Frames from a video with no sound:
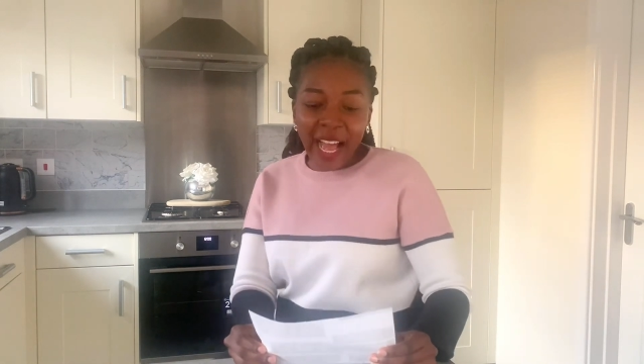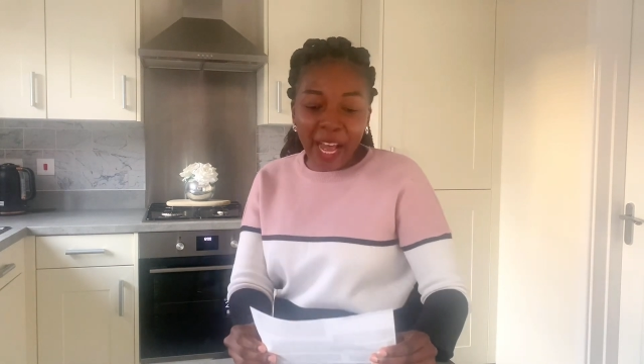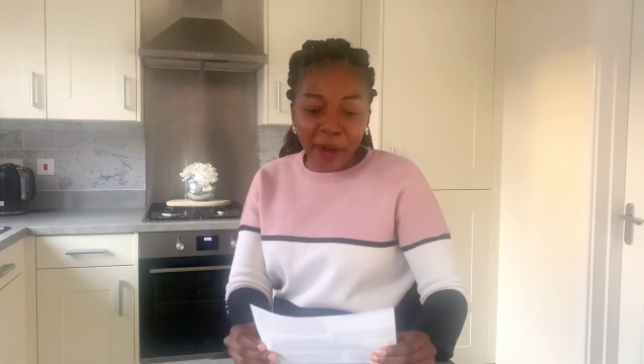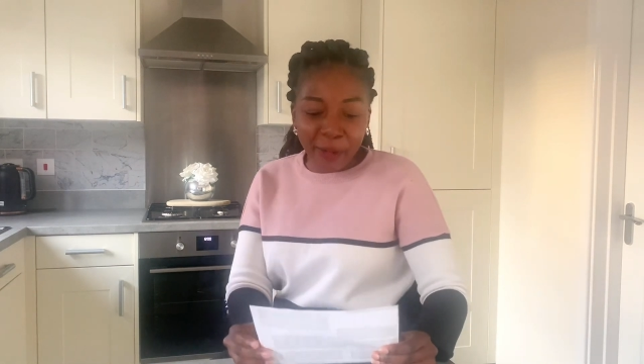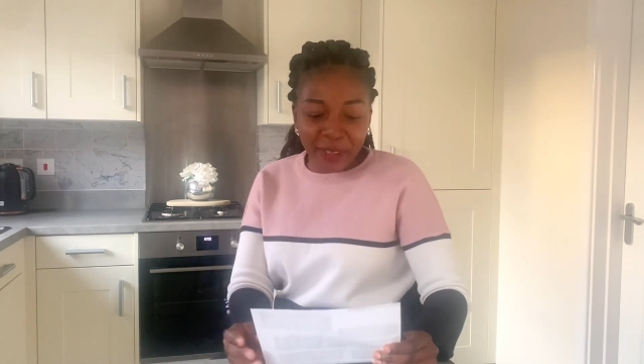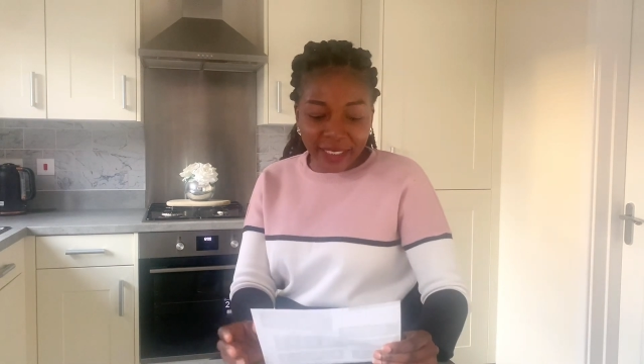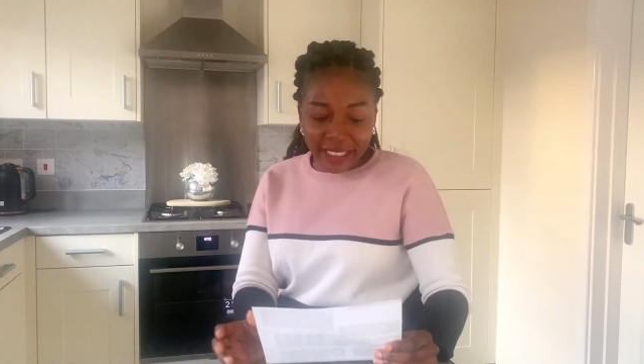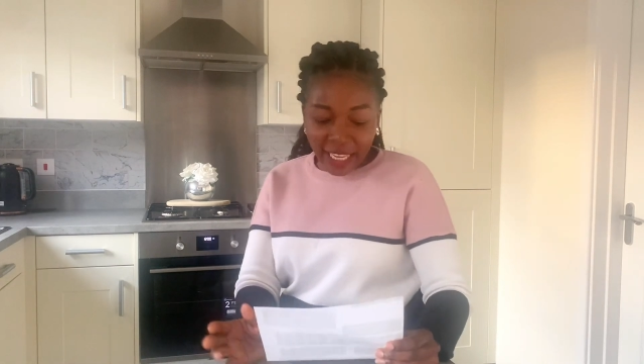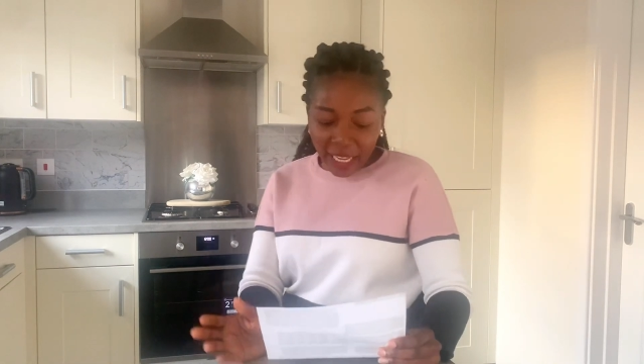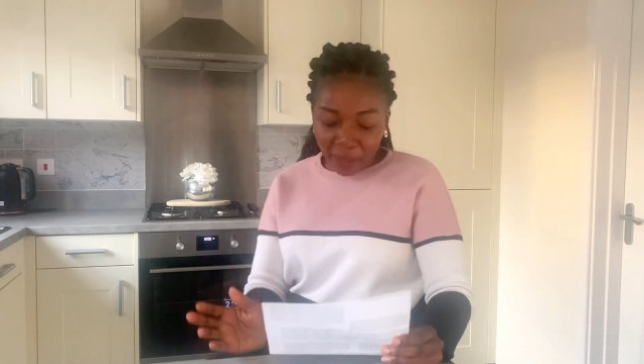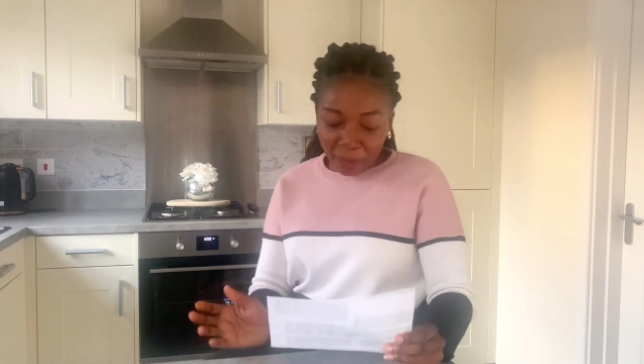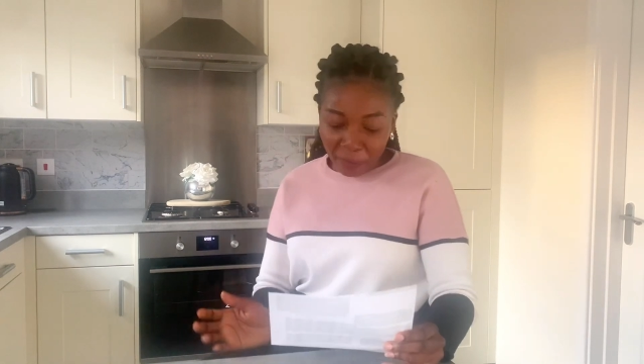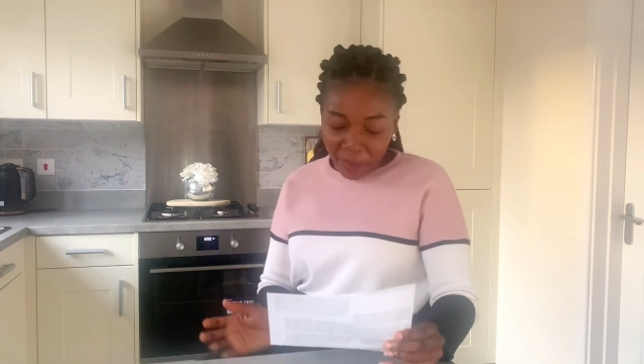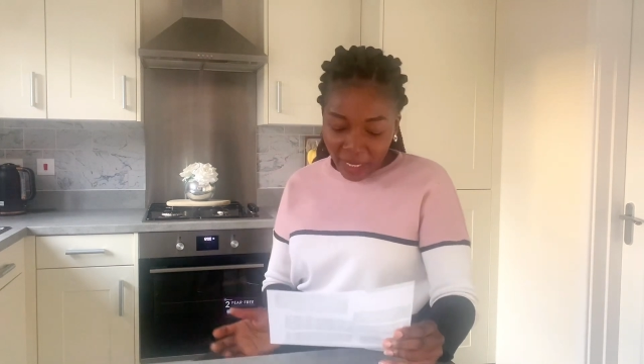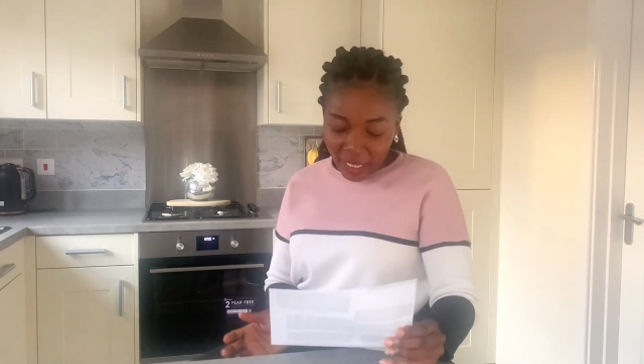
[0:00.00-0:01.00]
I'll
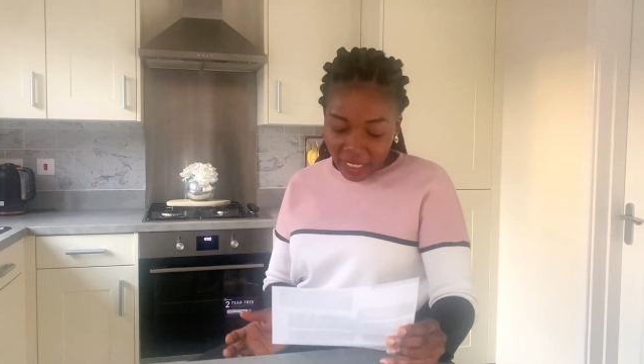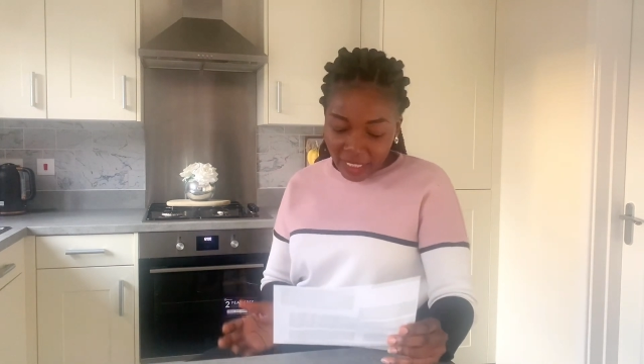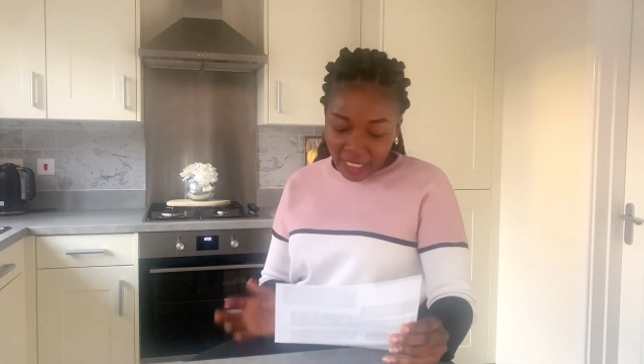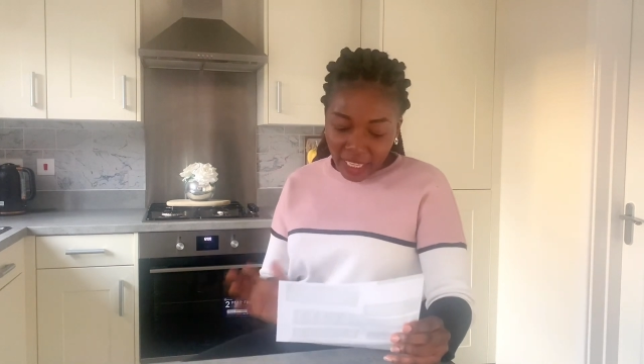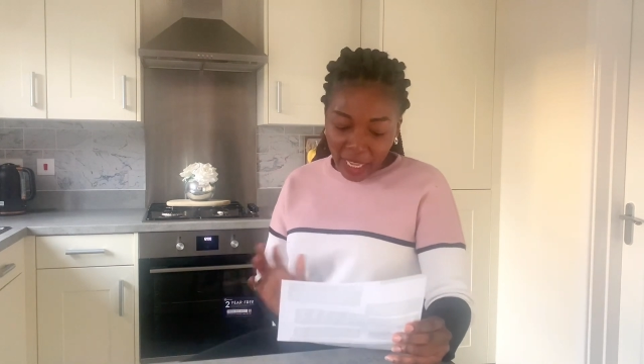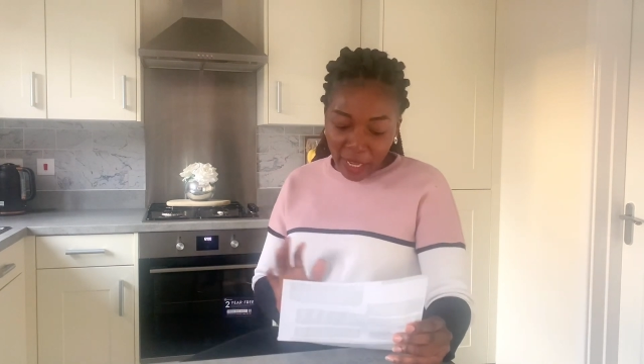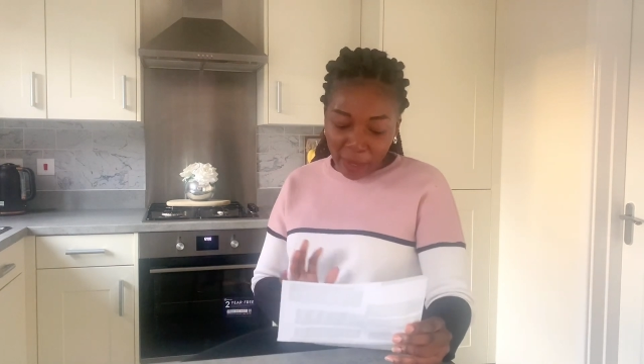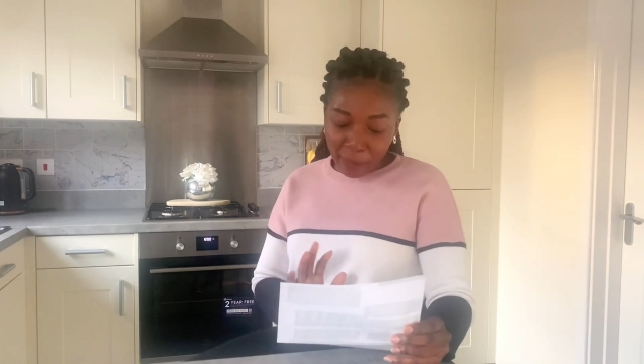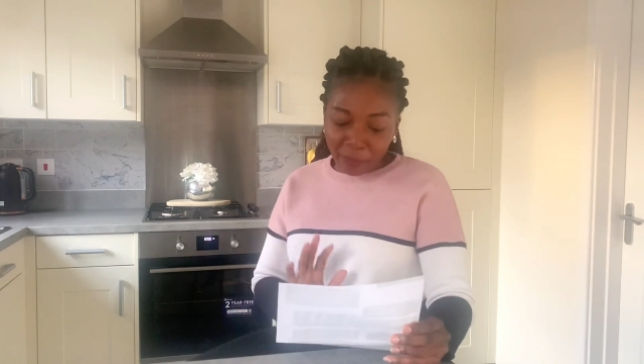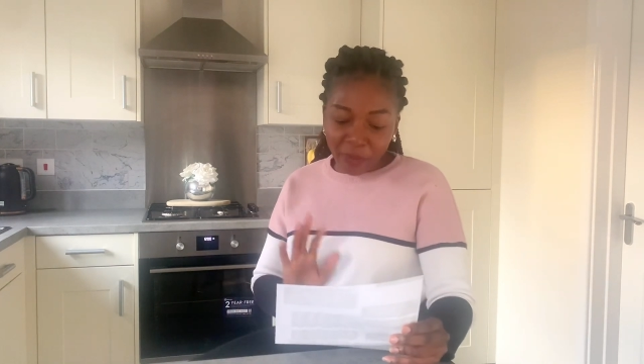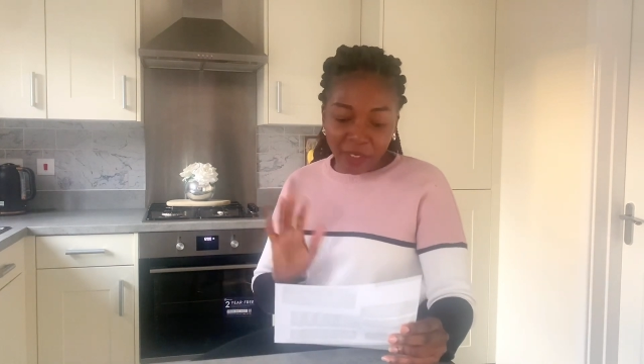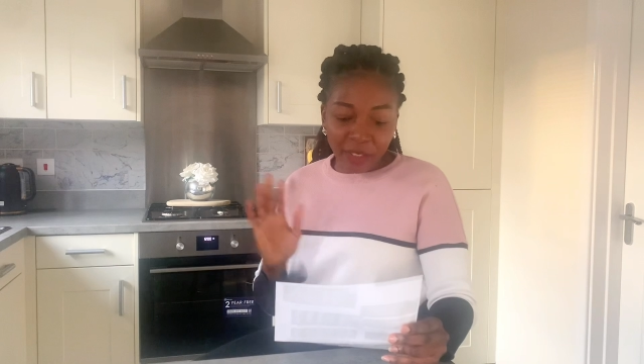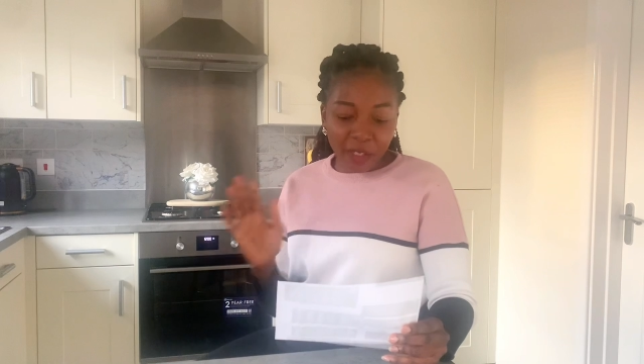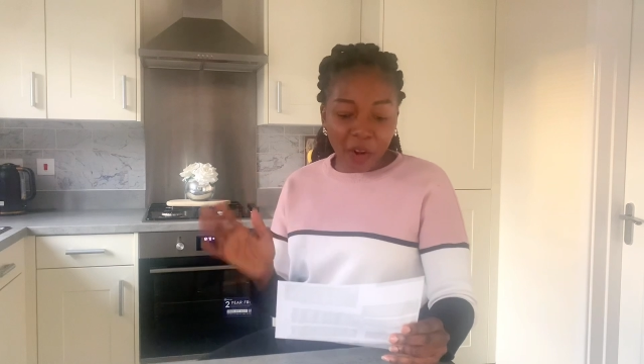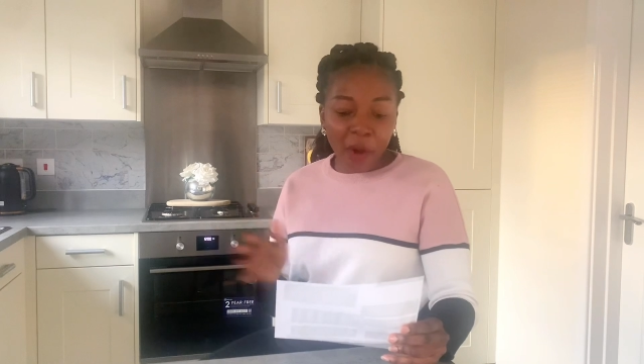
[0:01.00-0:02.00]
start with
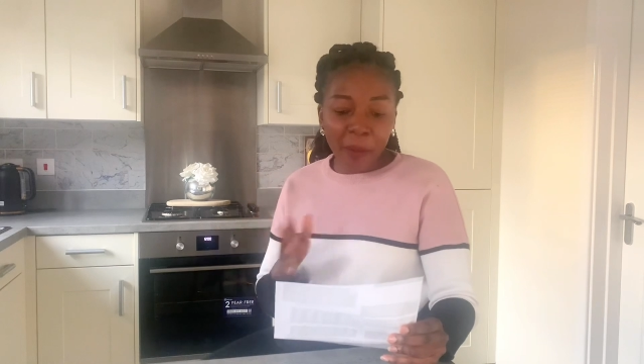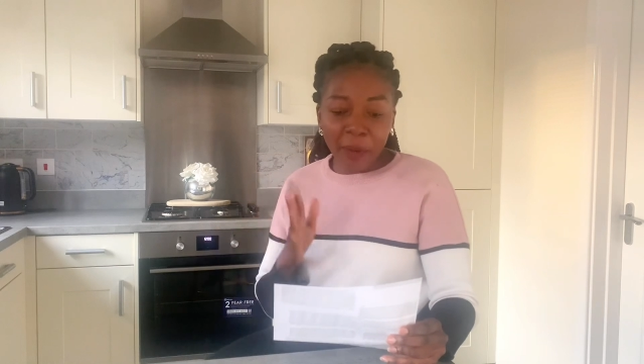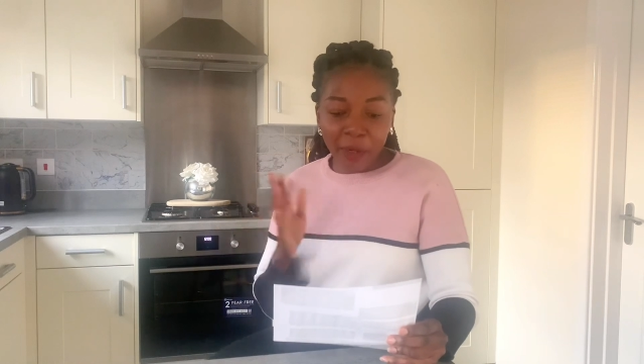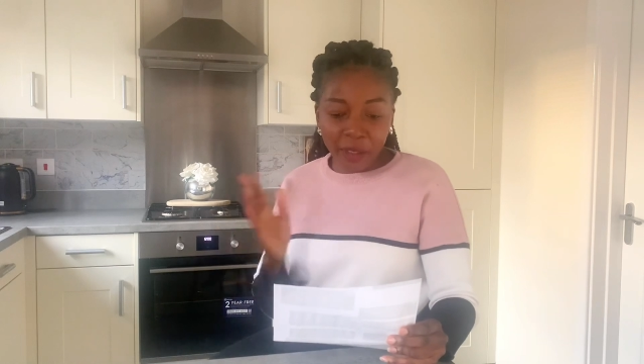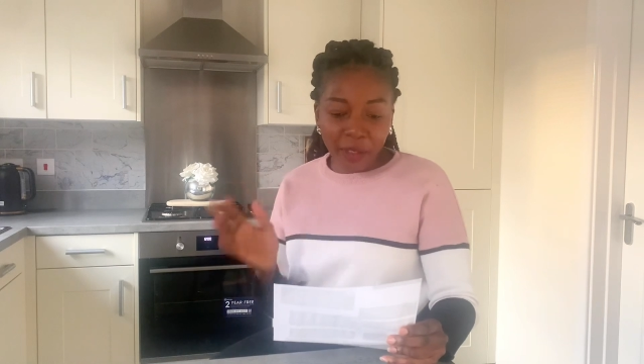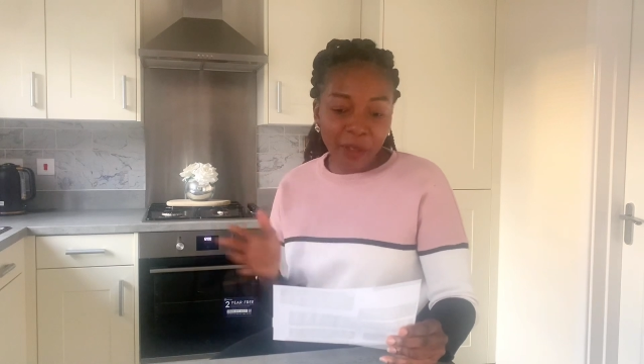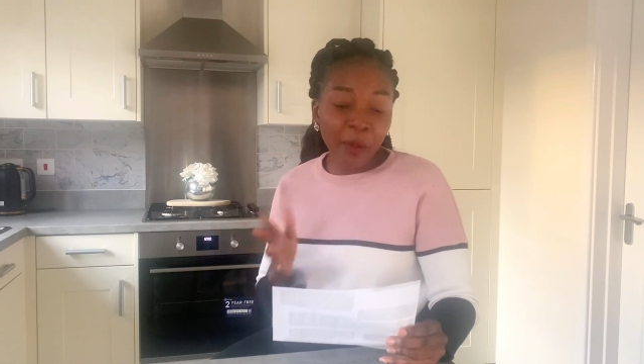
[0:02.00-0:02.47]
the common